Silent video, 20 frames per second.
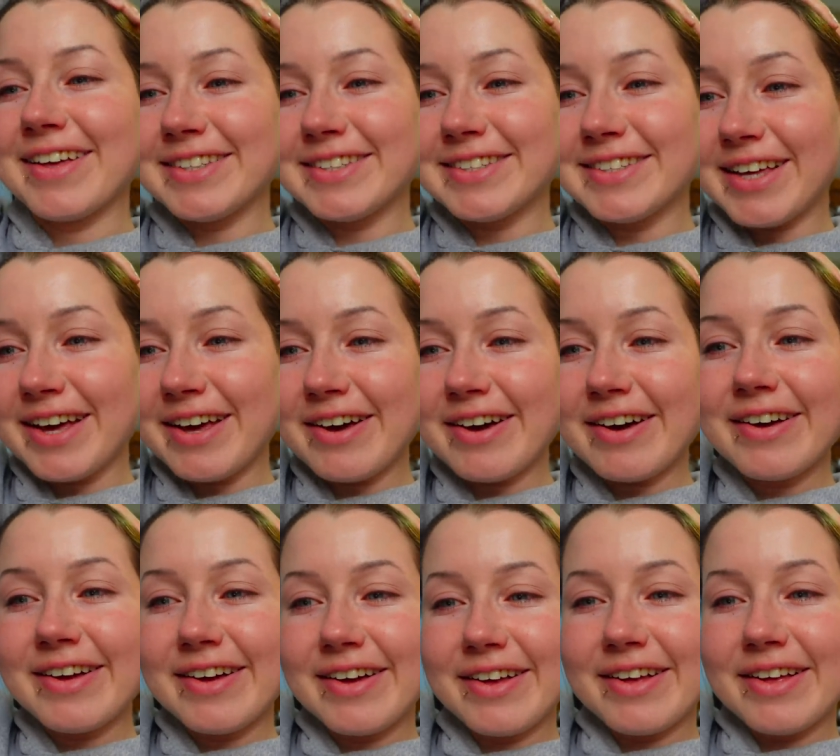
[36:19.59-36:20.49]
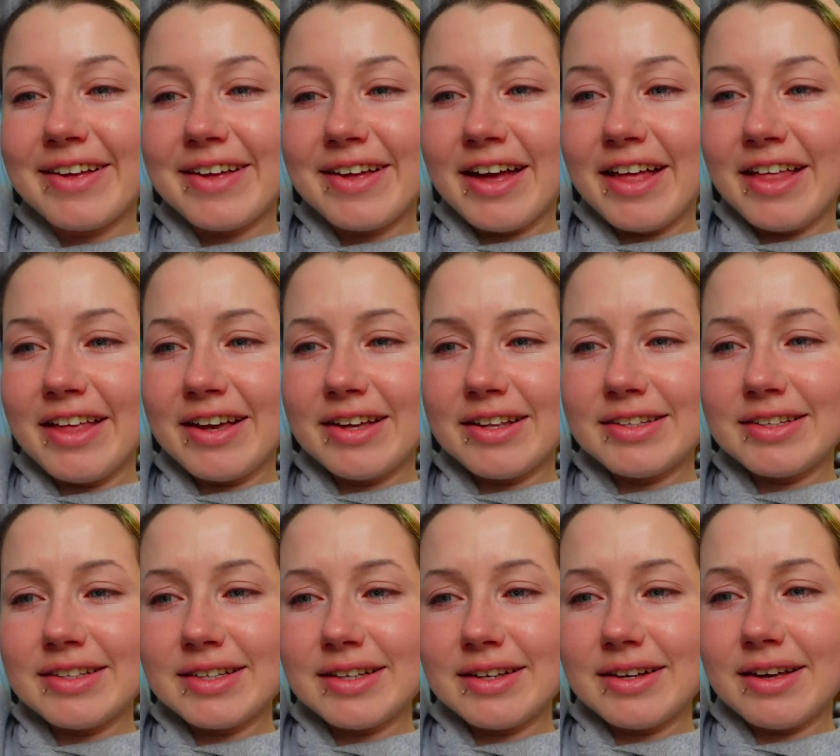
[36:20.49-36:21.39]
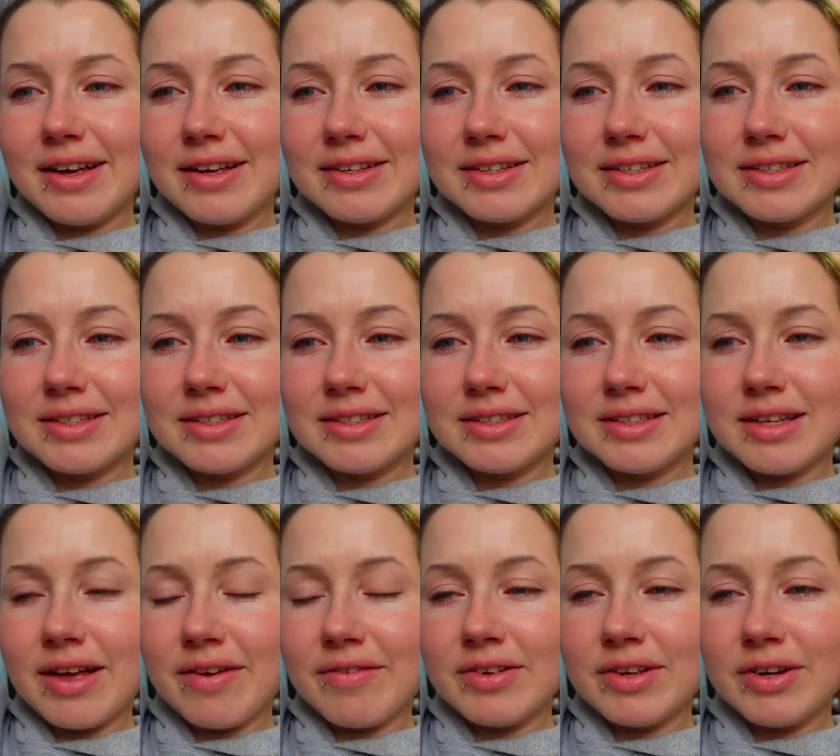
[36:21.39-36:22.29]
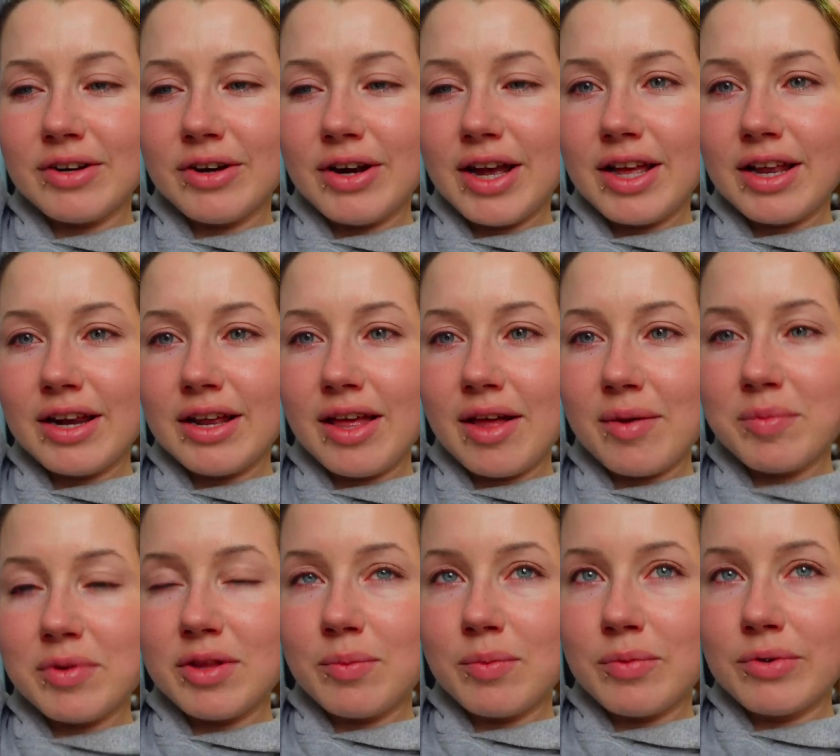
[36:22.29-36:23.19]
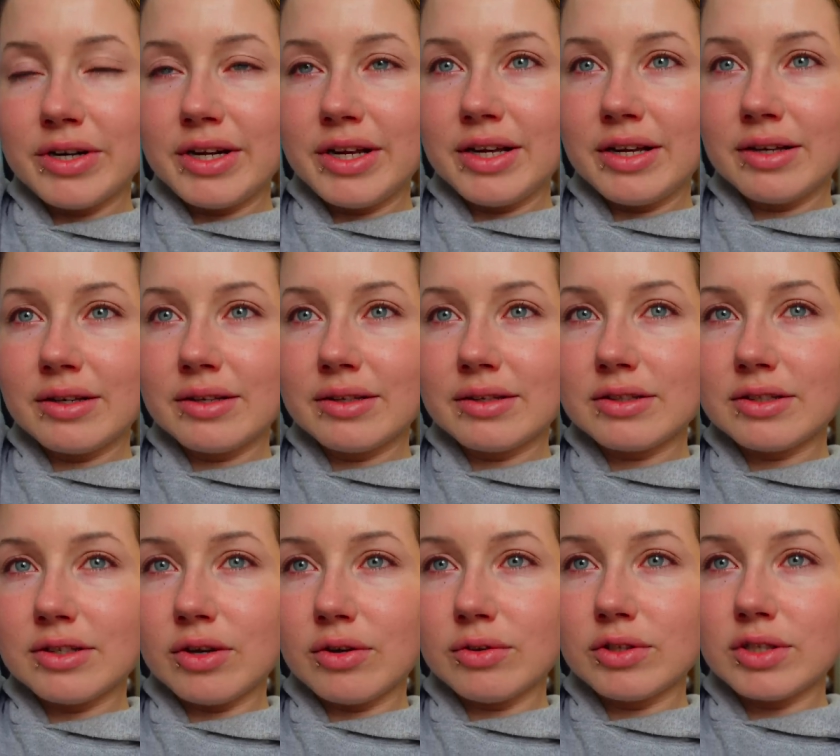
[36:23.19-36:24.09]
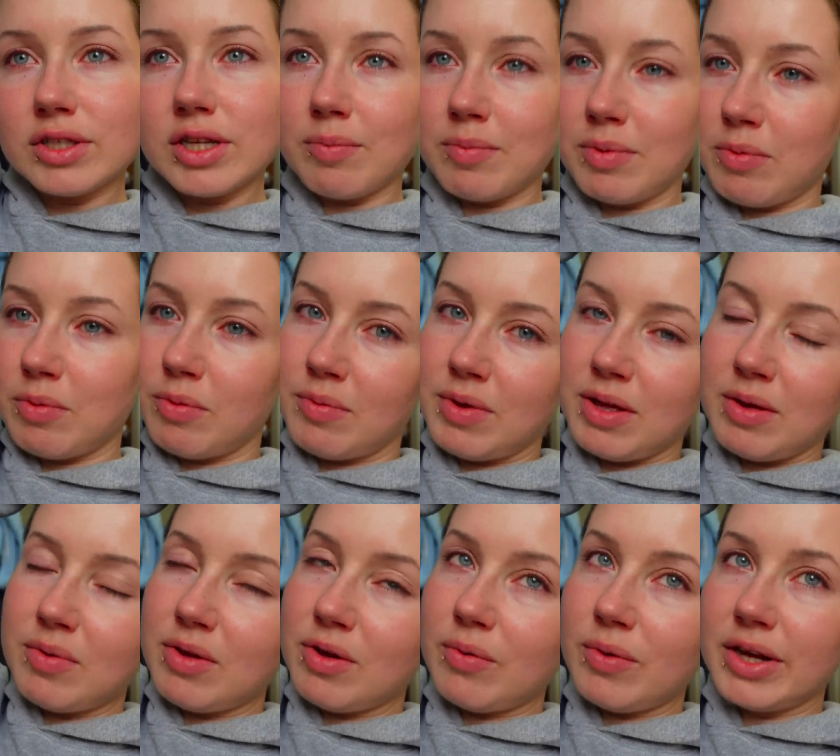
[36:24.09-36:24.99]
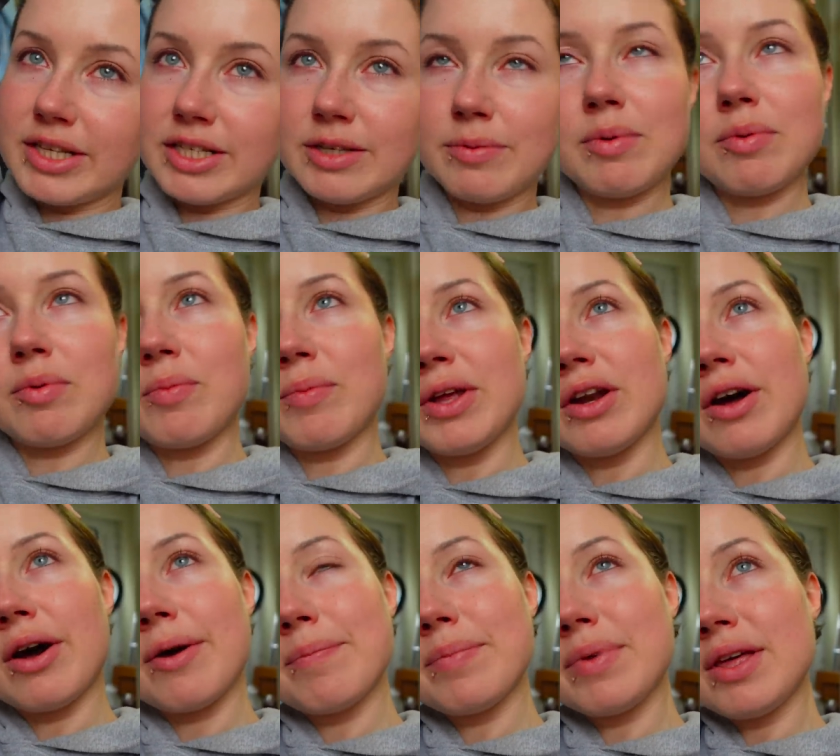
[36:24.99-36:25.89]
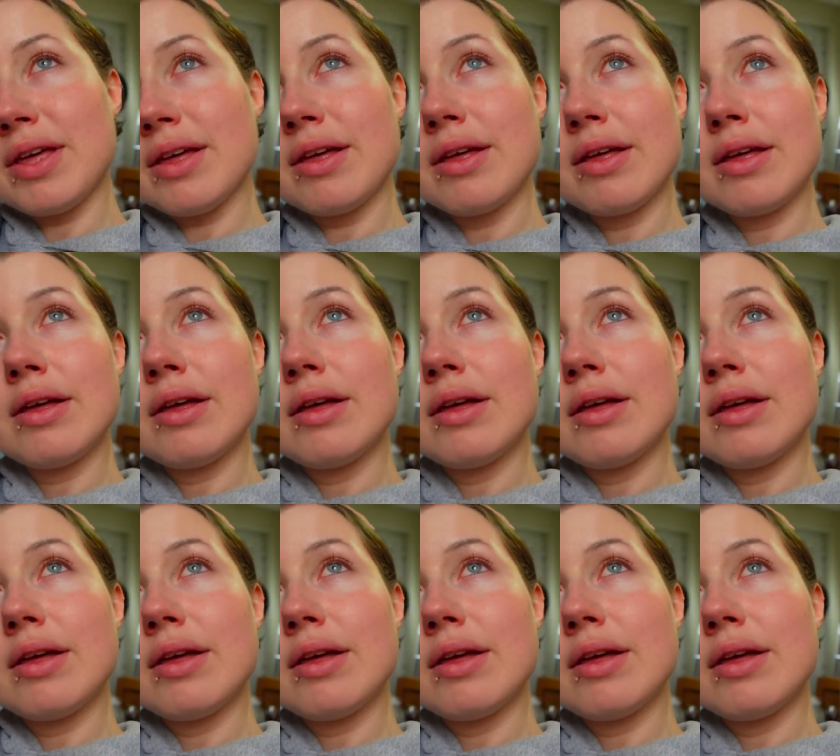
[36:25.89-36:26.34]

It's like I think it's 7 or 8 a.m. in the morning so some people may be awake some people may not be.